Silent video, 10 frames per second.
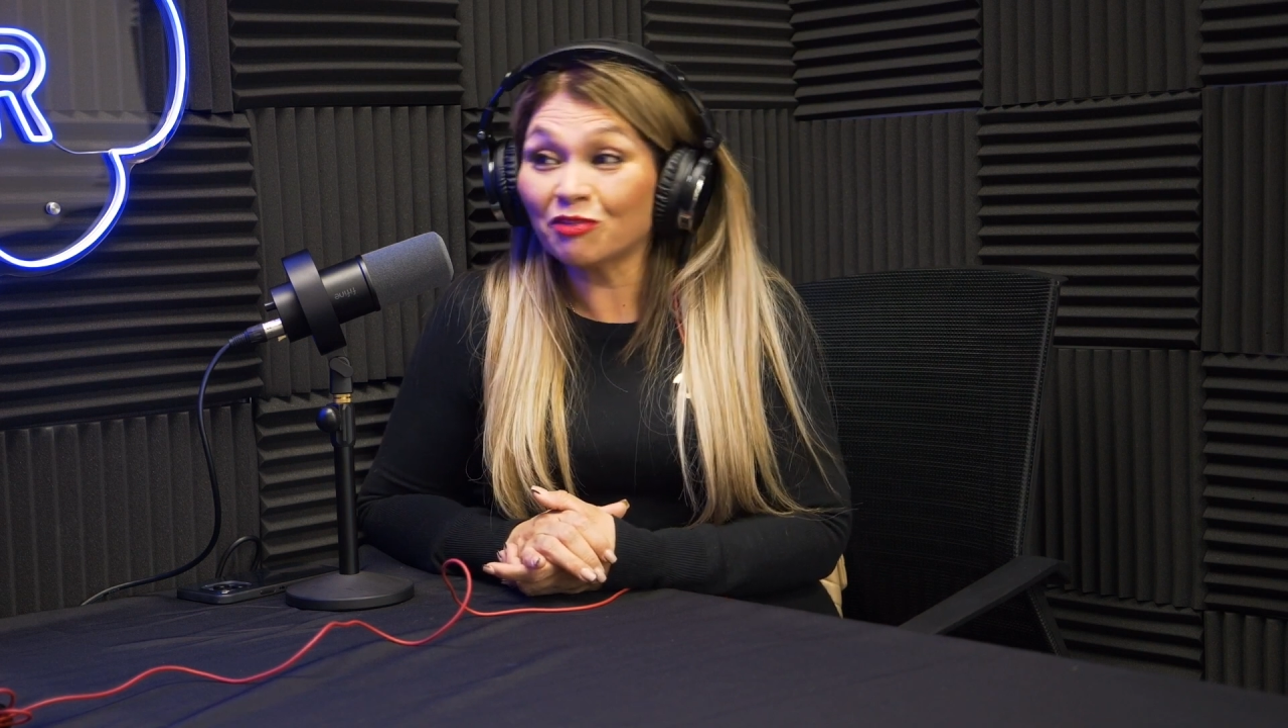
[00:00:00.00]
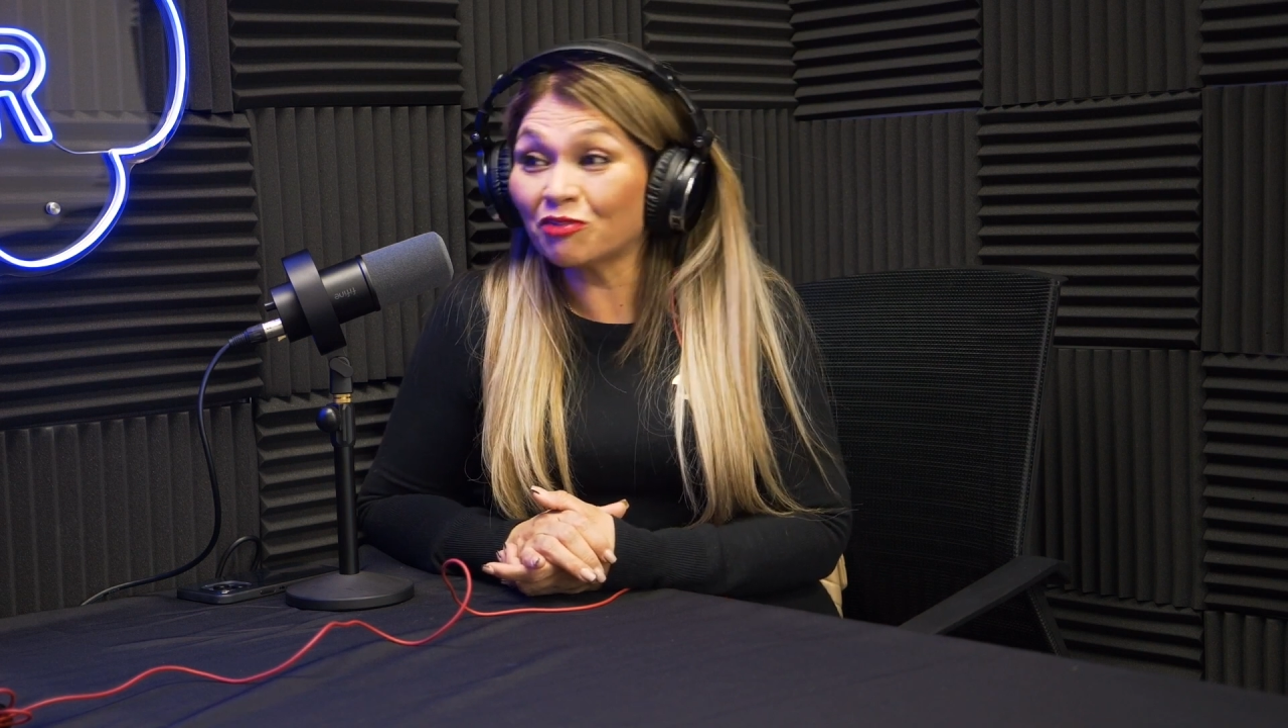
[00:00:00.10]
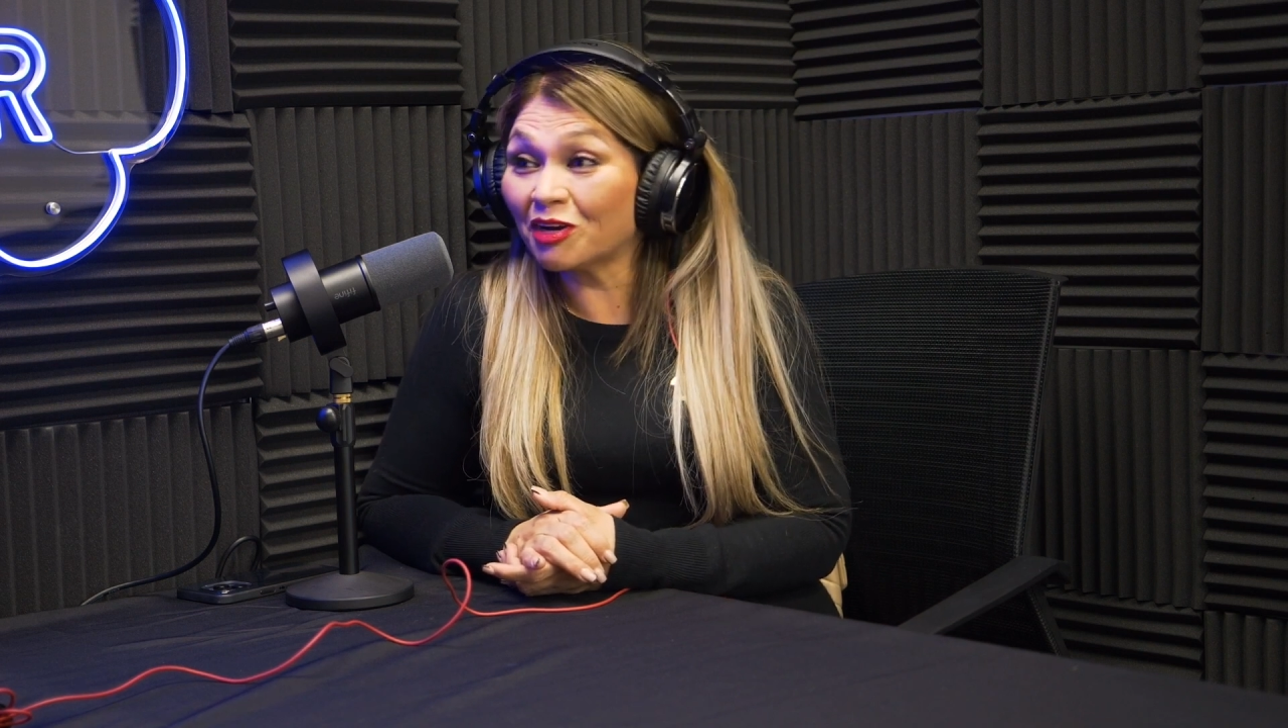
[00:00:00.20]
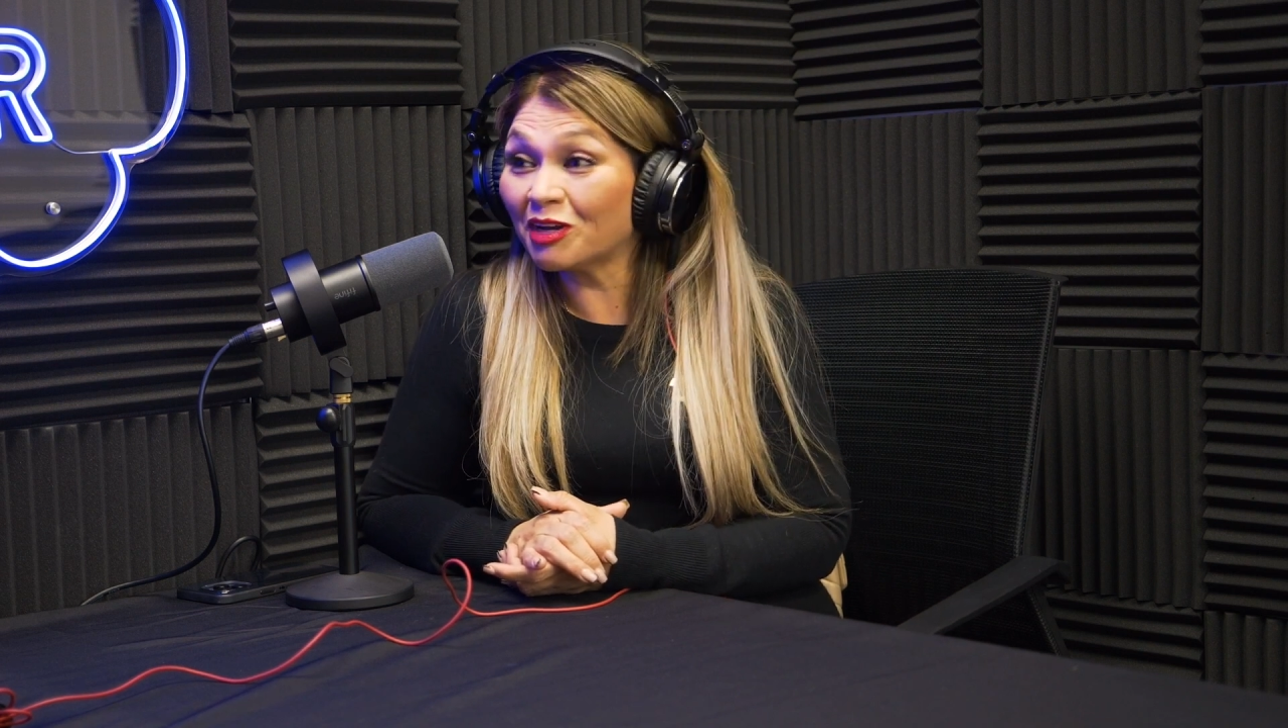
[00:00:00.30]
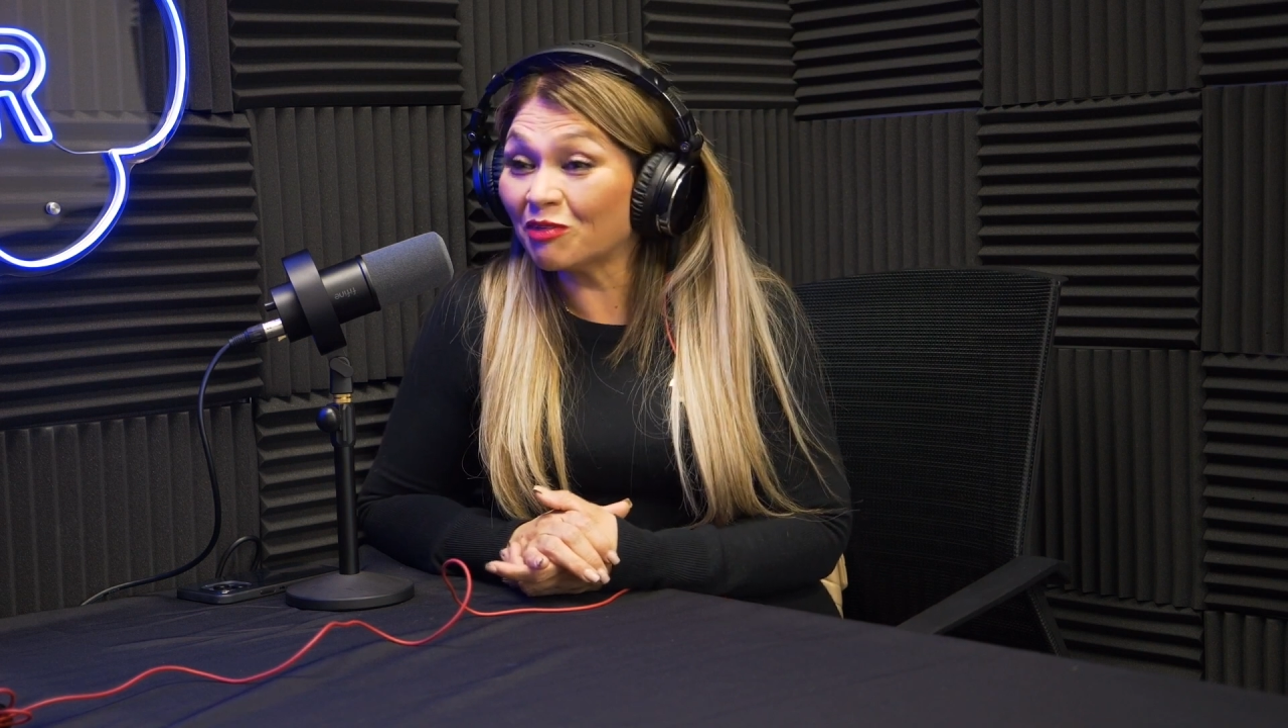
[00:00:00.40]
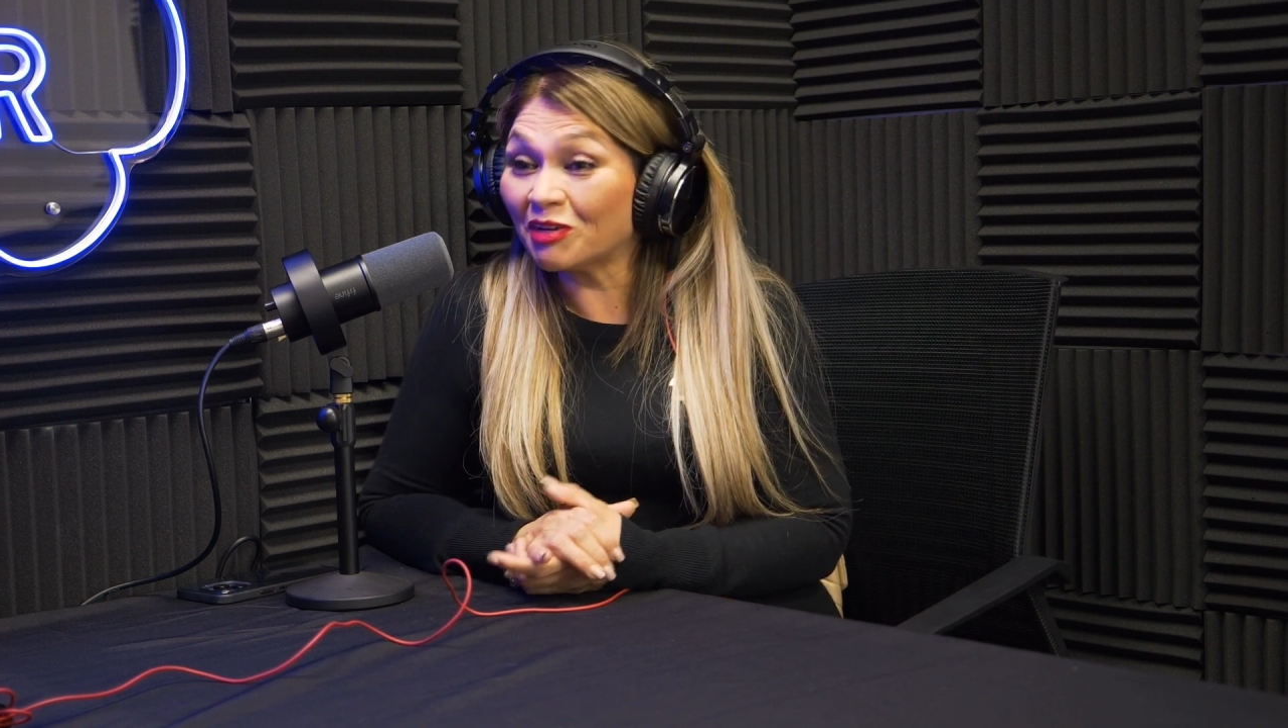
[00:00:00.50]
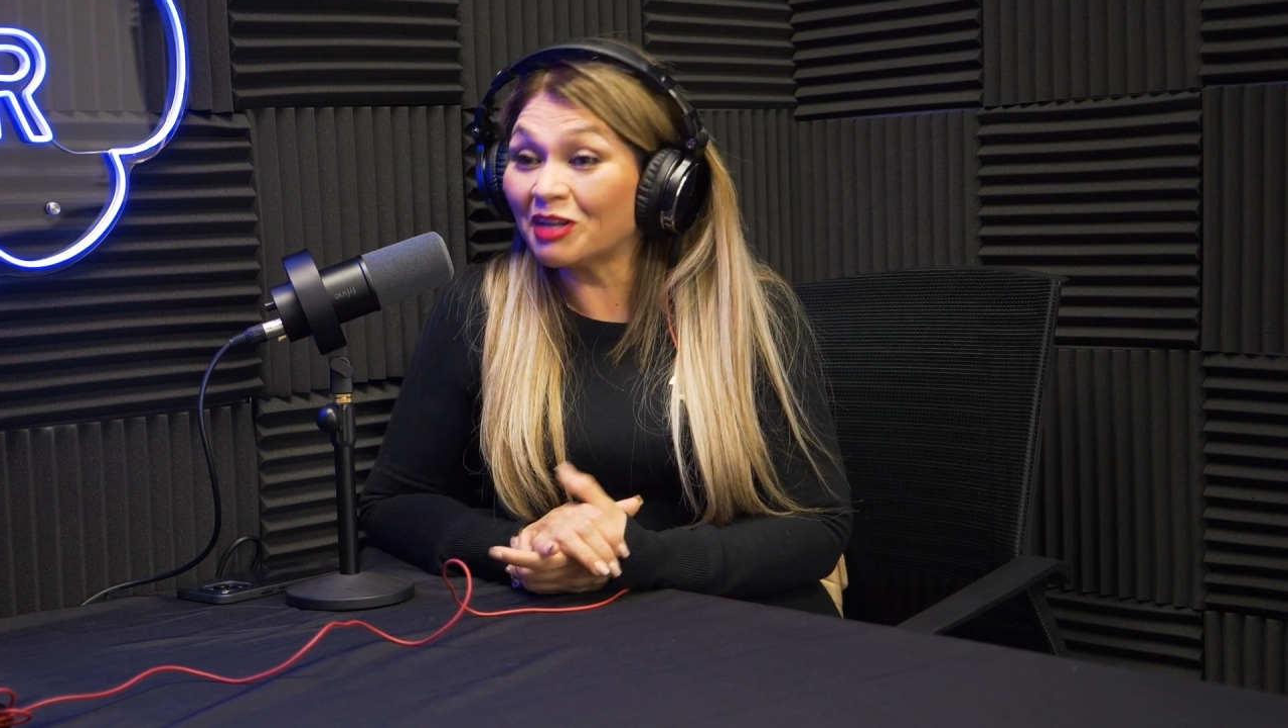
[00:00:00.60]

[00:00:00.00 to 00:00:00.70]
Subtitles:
front and one